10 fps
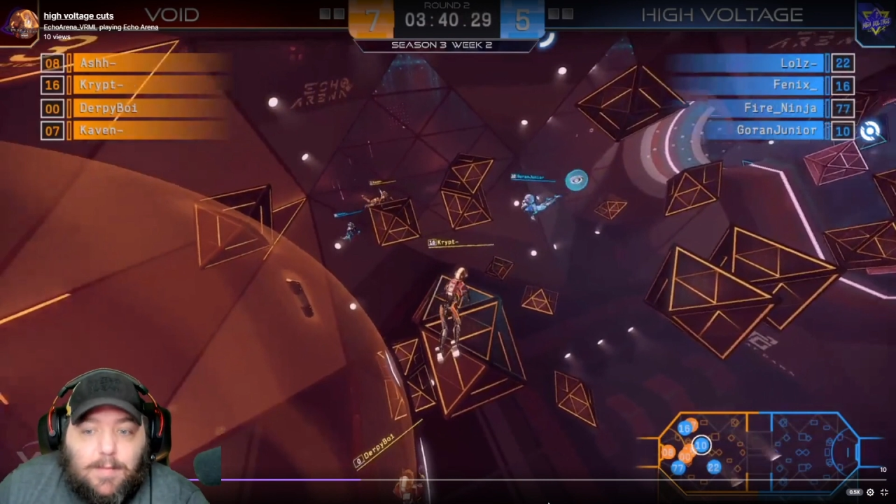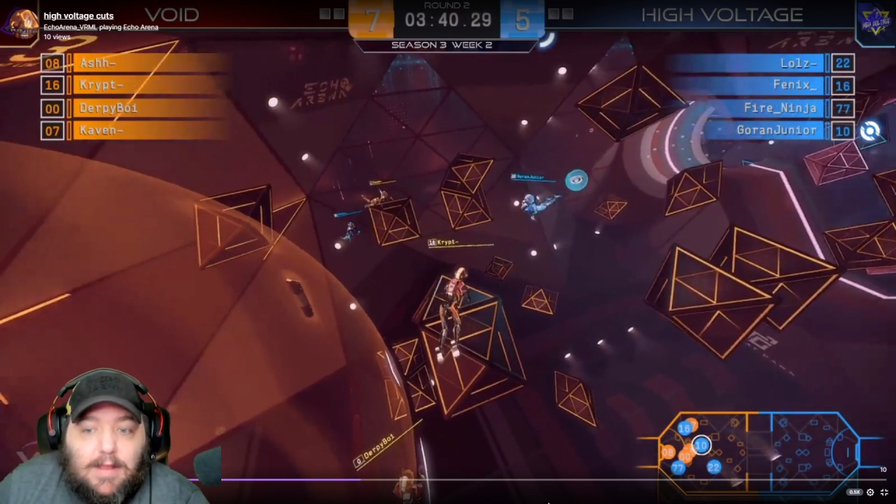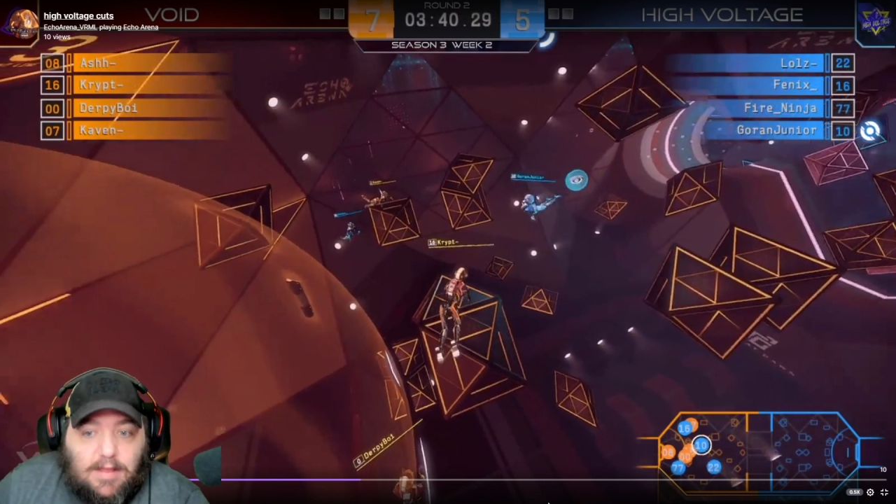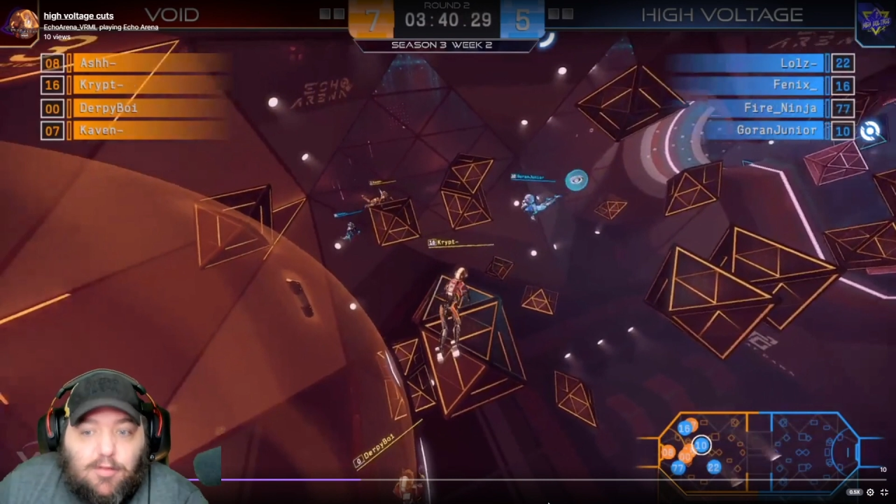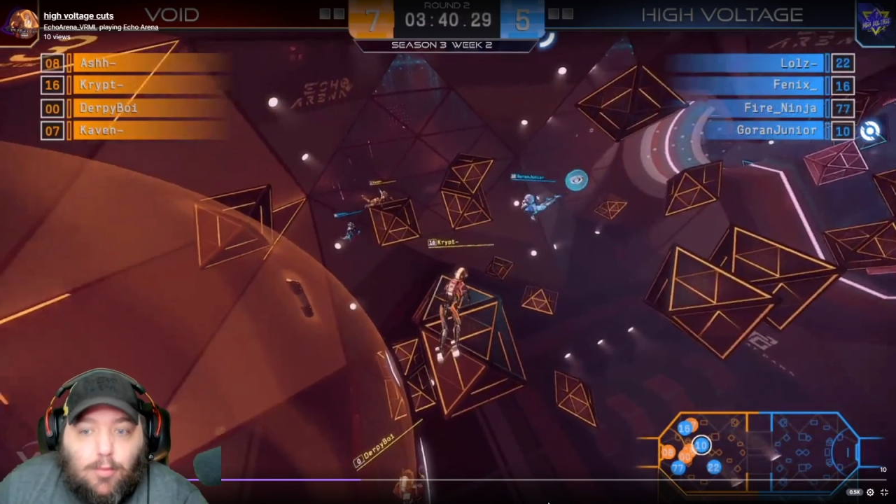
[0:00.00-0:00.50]

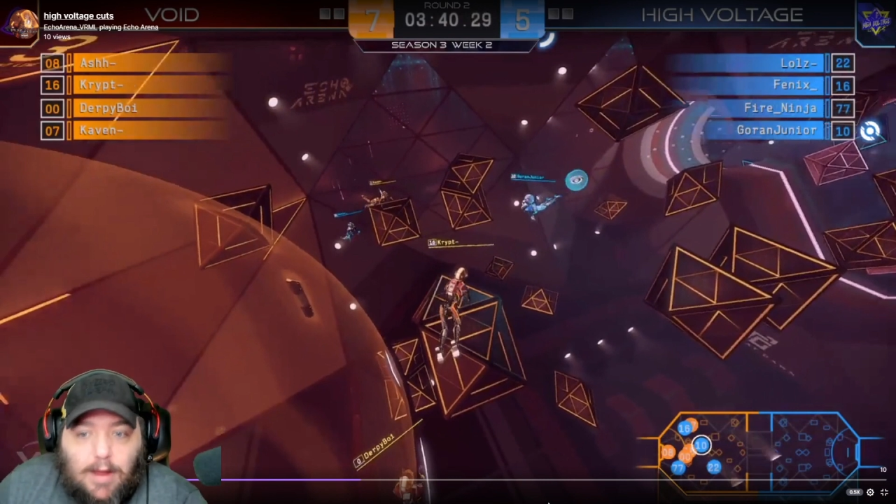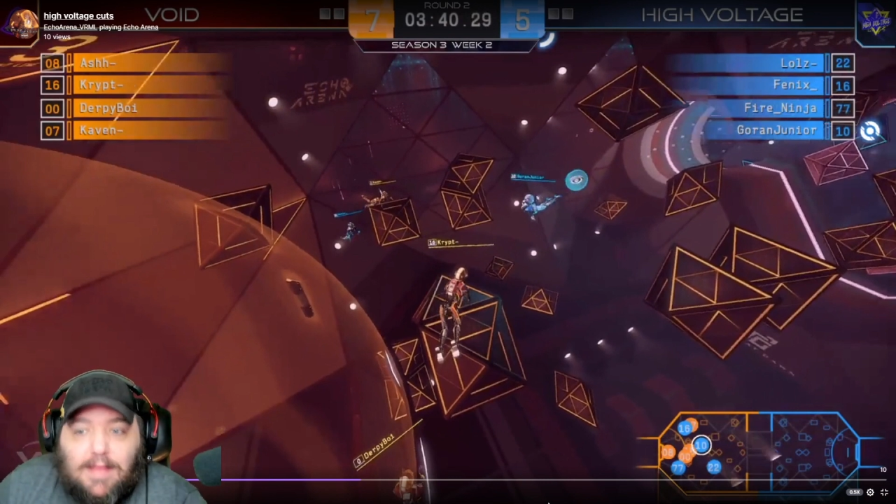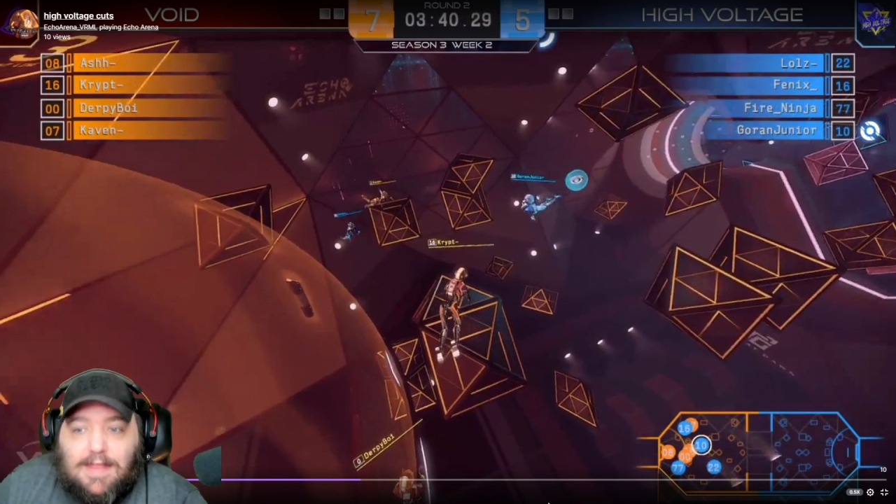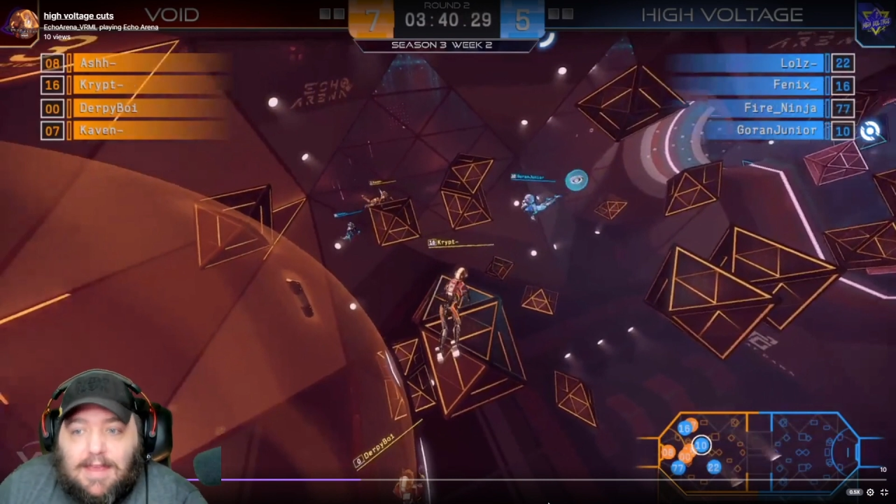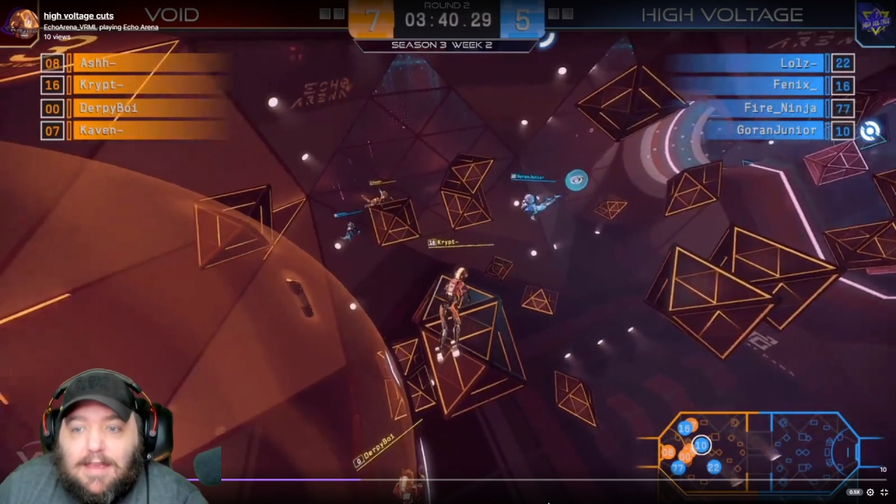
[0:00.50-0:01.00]
they did the
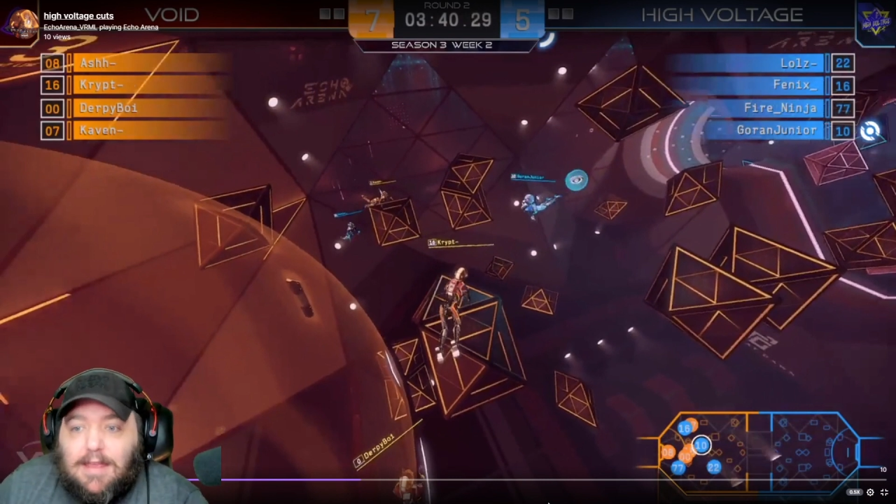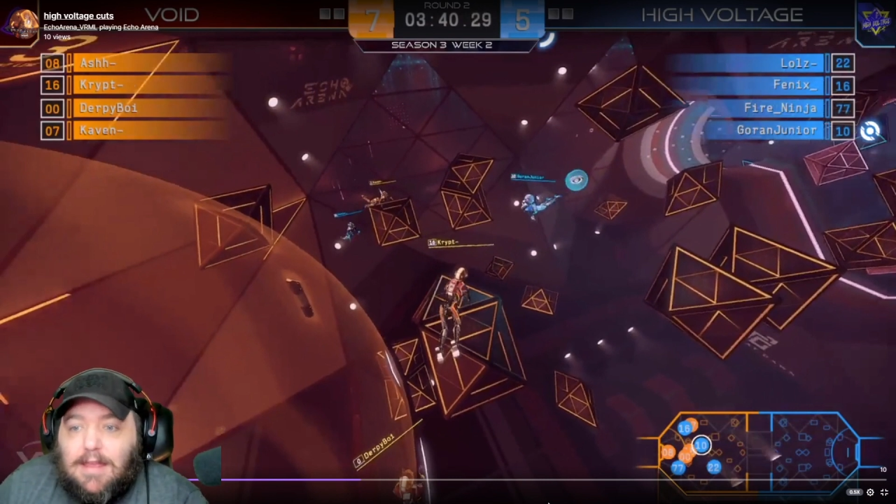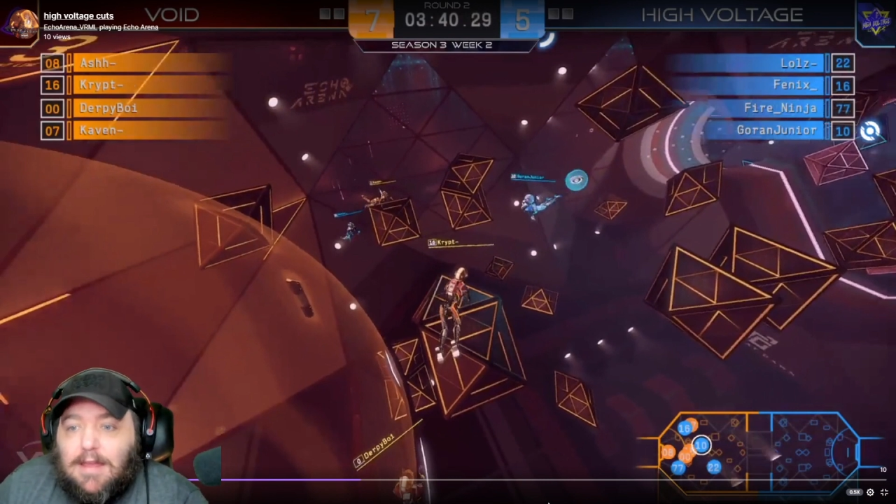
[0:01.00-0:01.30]
right thing.